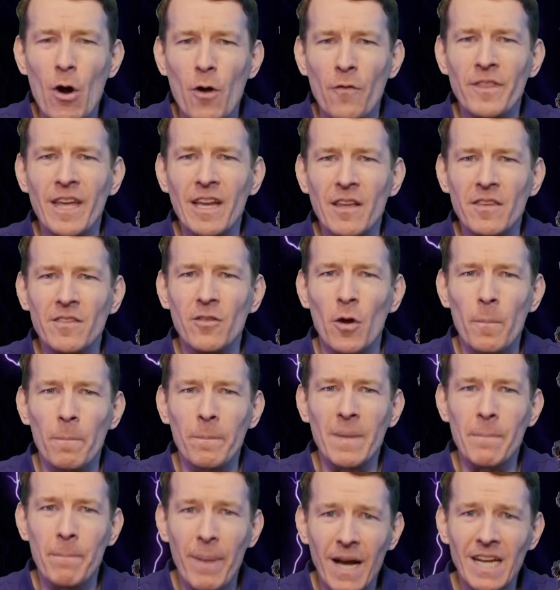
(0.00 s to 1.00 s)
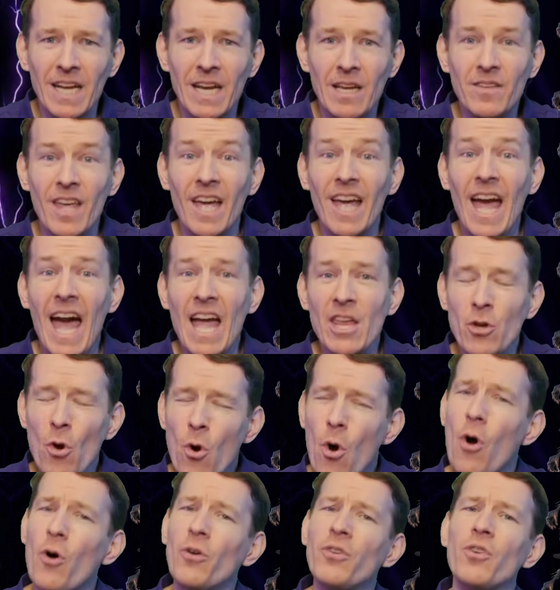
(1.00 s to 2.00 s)
of their zombie buddies, and
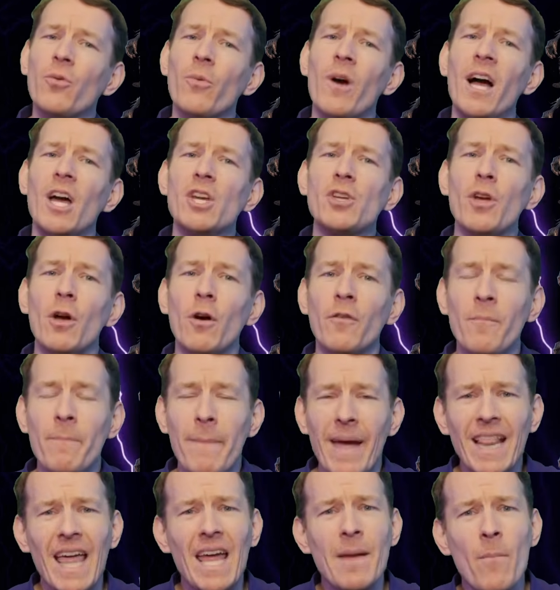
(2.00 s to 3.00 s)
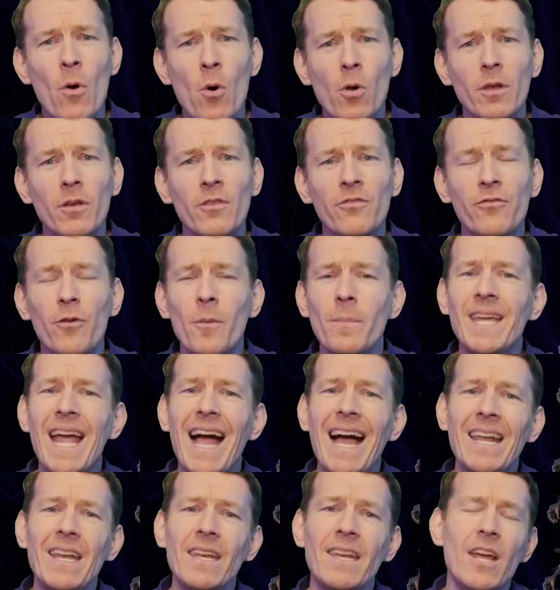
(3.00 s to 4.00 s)
your entourage of melee maulers from the
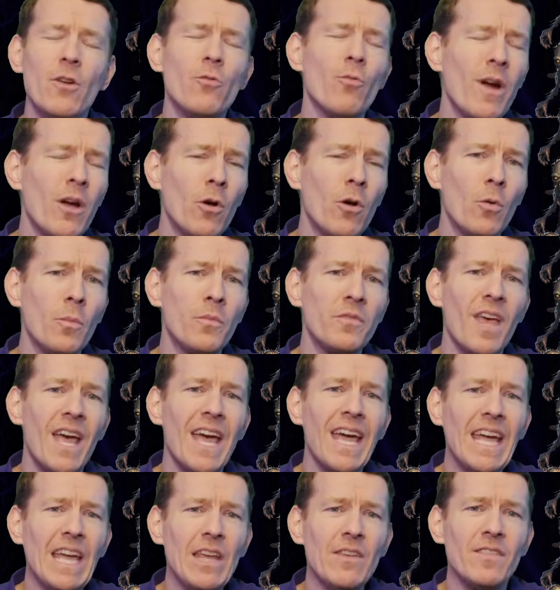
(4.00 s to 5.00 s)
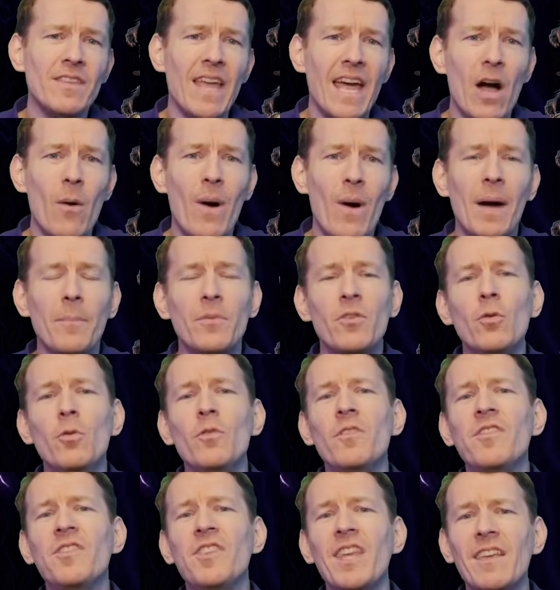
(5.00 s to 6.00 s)
undead realms is now up to
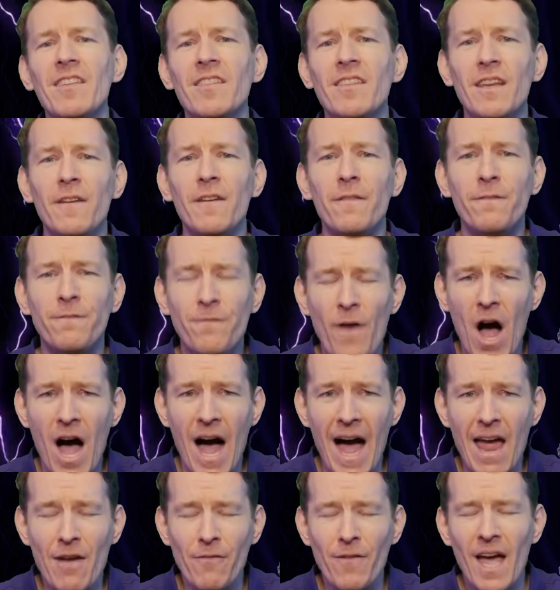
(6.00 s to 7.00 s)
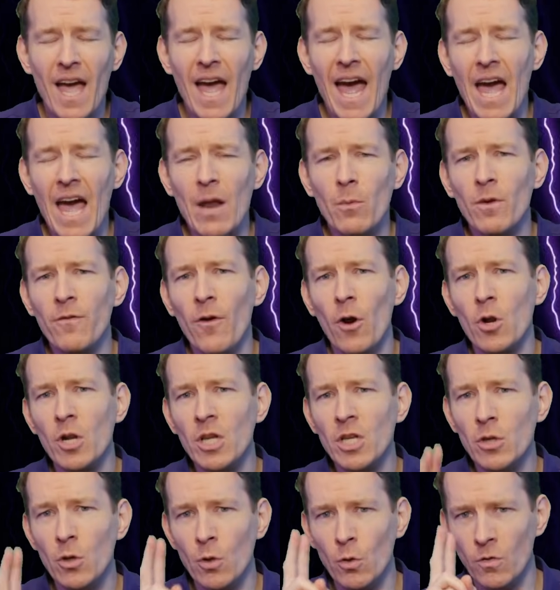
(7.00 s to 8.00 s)
65, and we've only
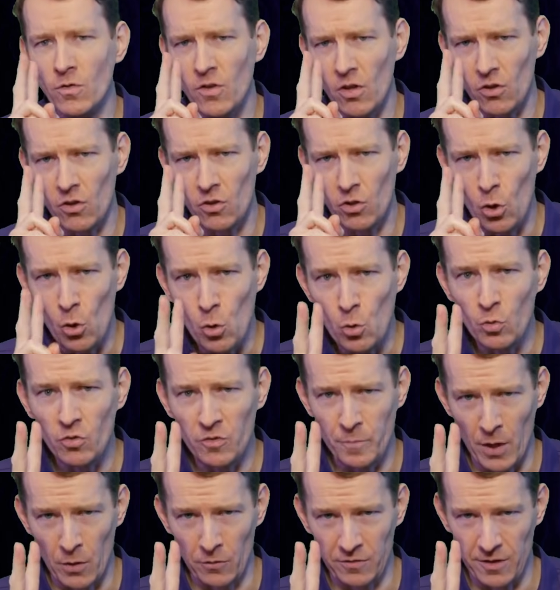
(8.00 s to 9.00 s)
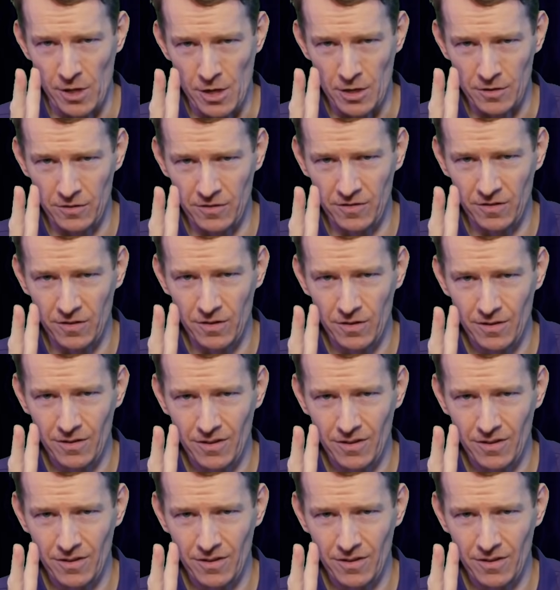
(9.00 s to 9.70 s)
used 2 spell slots.